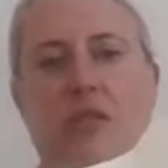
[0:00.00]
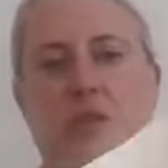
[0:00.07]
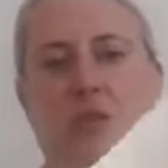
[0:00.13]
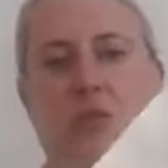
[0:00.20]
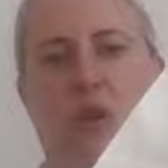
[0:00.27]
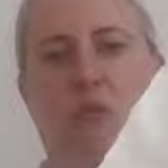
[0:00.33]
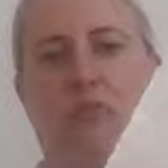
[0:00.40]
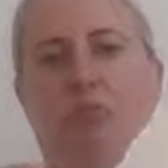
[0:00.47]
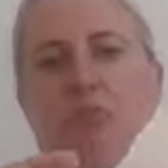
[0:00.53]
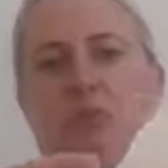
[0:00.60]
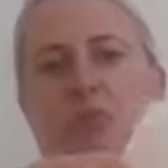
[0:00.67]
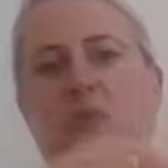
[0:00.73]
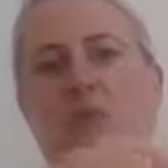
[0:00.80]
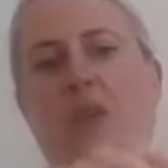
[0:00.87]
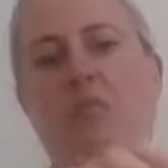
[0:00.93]
It's quite,
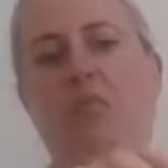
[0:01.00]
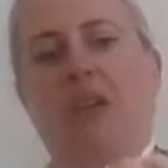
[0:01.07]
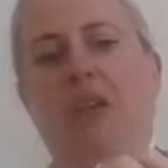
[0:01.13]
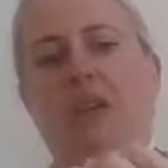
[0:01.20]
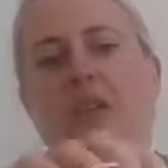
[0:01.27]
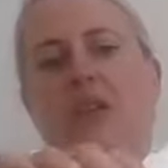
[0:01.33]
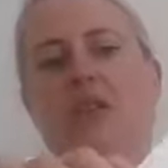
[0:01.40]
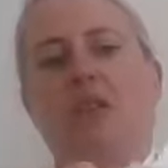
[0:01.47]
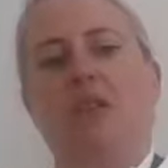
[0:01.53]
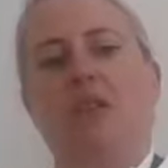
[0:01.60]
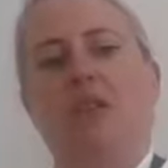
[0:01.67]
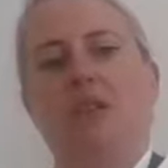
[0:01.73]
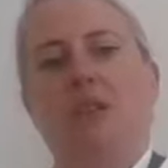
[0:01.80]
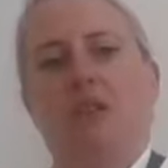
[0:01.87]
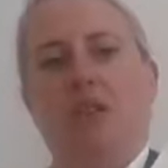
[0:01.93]
quite big,
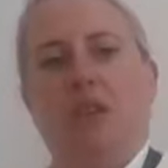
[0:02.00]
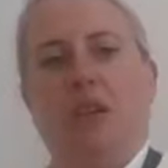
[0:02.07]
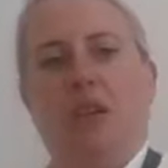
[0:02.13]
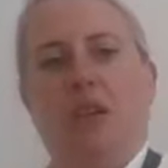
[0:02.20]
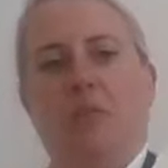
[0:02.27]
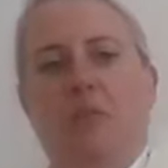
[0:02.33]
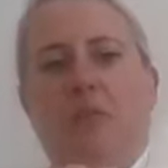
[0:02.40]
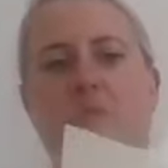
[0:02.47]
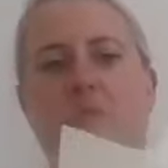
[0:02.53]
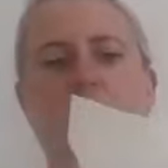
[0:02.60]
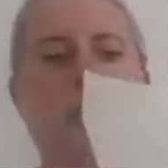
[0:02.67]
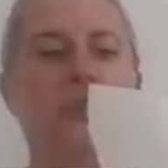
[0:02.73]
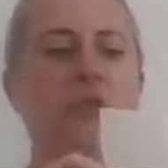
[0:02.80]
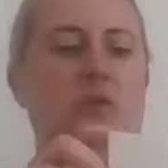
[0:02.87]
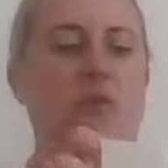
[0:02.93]
um,
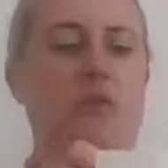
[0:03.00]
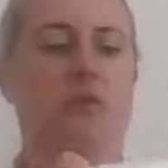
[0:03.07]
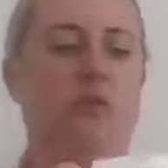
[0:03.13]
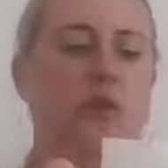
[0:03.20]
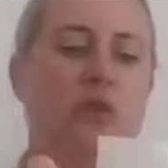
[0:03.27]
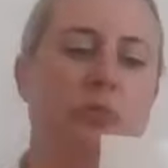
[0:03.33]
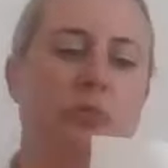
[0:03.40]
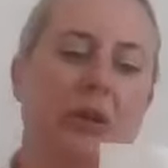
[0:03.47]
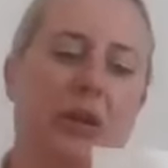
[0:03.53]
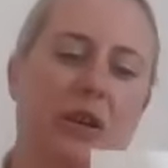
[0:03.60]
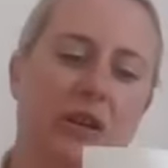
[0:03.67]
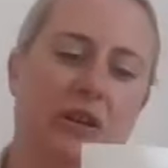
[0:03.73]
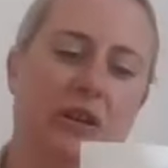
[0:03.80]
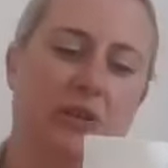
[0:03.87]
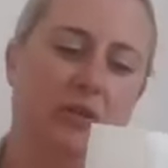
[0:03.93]
size sort of
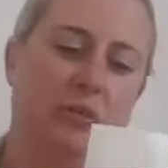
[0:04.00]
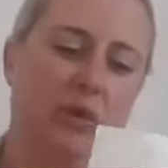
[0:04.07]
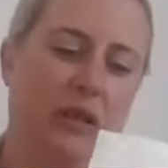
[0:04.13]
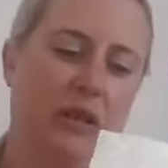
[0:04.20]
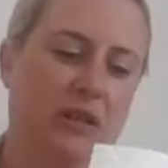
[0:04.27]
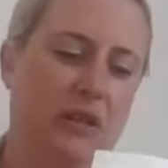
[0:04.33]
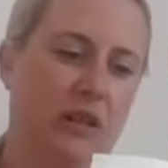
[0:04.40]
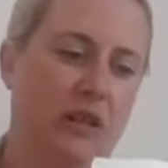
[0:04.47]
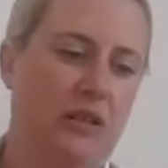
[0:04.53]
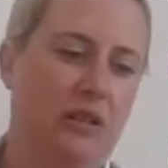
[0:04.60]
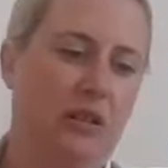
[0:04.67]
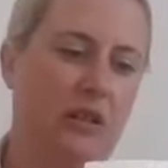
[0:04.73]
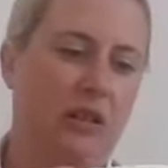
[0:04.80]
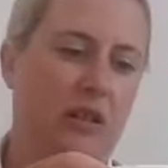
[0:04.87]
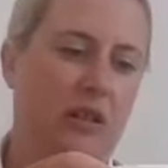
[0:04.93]
Coulommiers, Coulommiers size
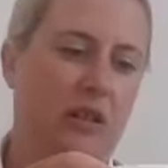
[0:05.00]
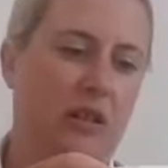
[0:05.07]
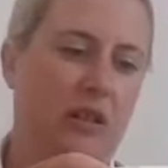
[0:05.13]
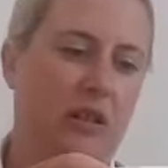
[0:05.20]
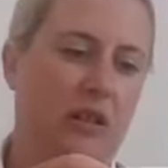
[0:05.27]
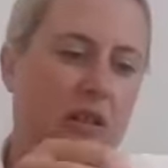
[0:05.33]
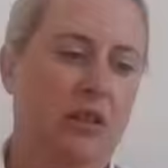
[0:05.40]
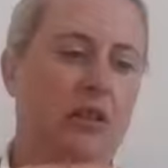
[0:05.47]
kind of thing.